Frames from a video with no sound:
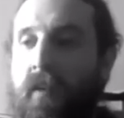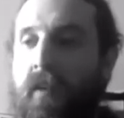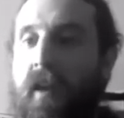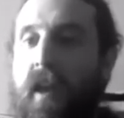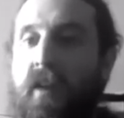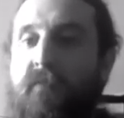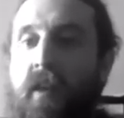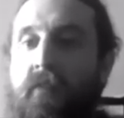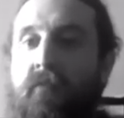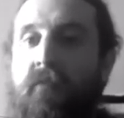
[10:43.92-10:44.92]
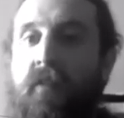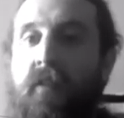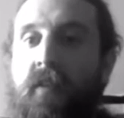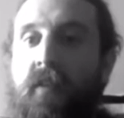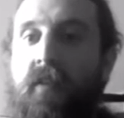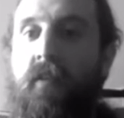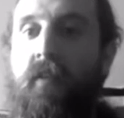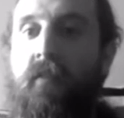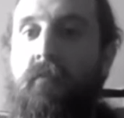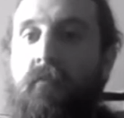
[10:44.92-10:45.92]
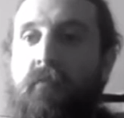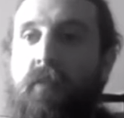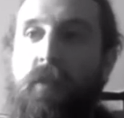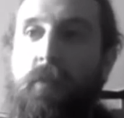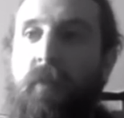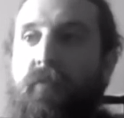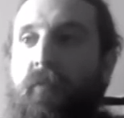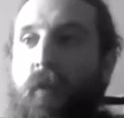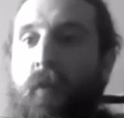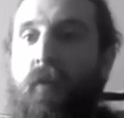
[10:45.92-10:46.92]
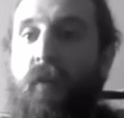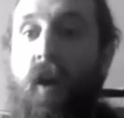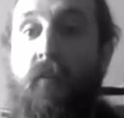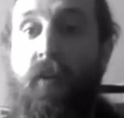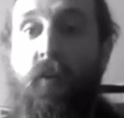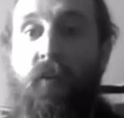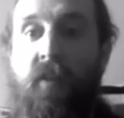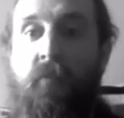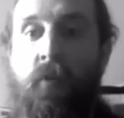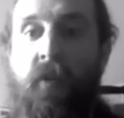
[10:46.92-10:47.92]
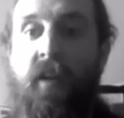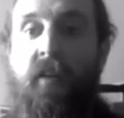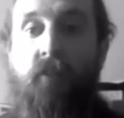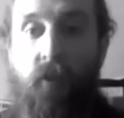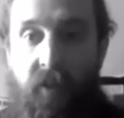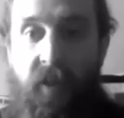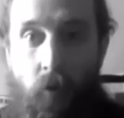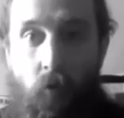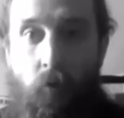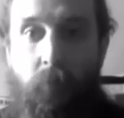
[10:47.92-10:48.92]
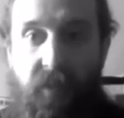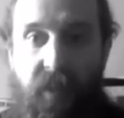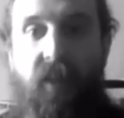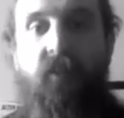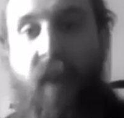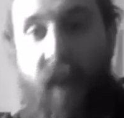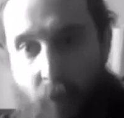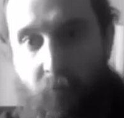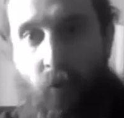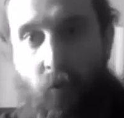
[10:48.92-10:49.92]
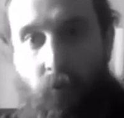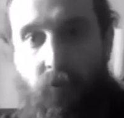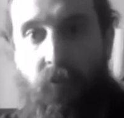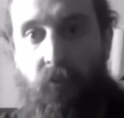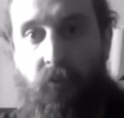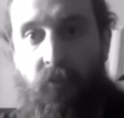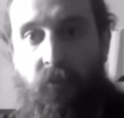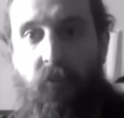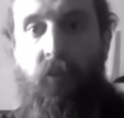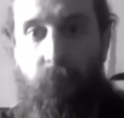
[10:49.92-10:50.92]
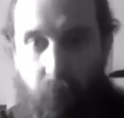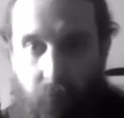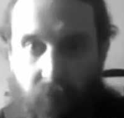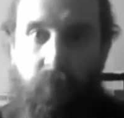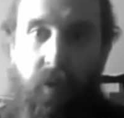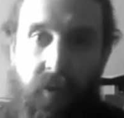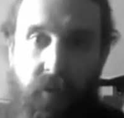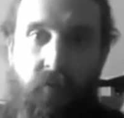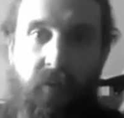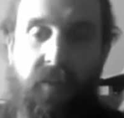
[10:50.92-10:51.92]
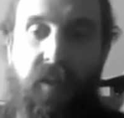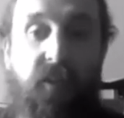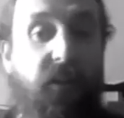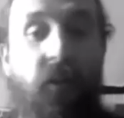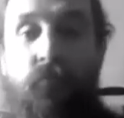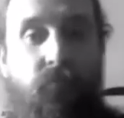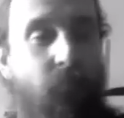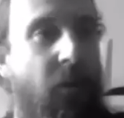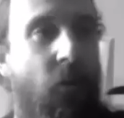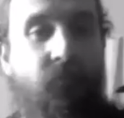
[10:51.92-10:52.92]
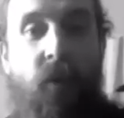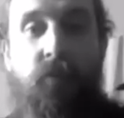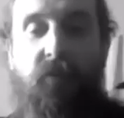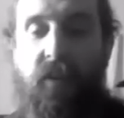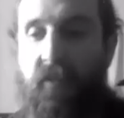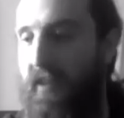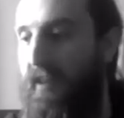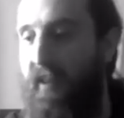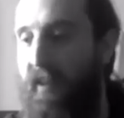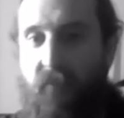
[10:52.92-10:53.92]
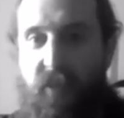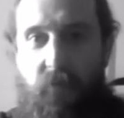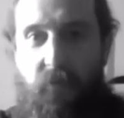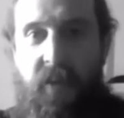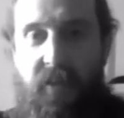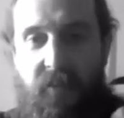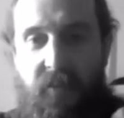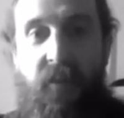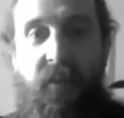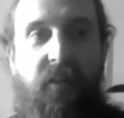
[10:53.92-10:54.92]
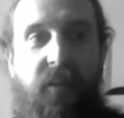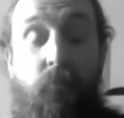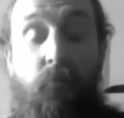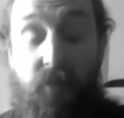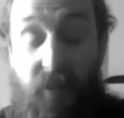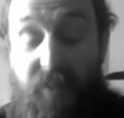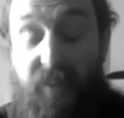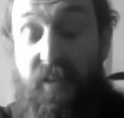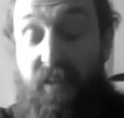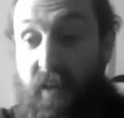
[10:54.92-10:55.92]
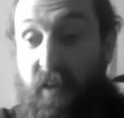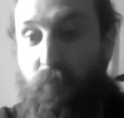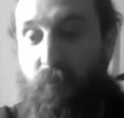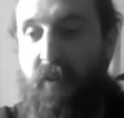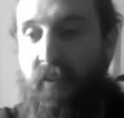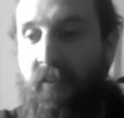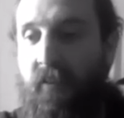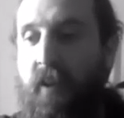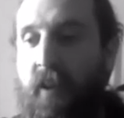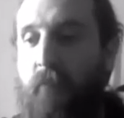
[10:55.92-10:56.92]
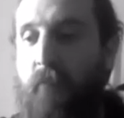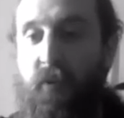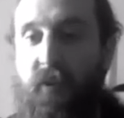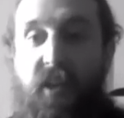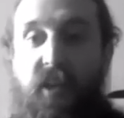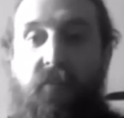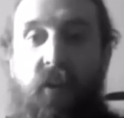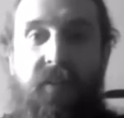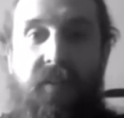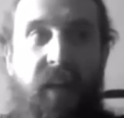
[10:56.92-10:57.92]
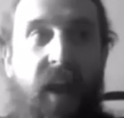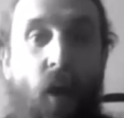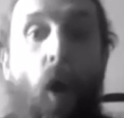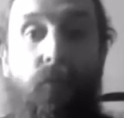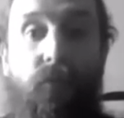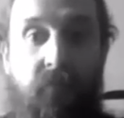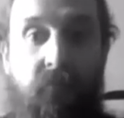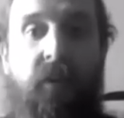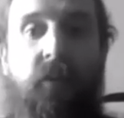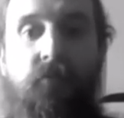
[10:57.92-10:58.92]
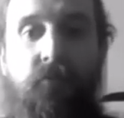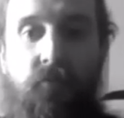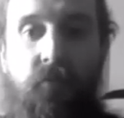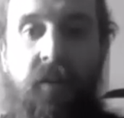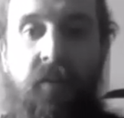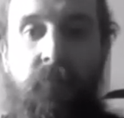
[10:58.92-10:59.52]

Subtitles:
and then usually about 4, 5 o'clock in the morning, you've got to get up to get to the airport to play a show the next day. So you don't, on those things, it's like, yeah, this is amazing, it's glamorous, and it is brilliant. But unless you've got a day off in that country,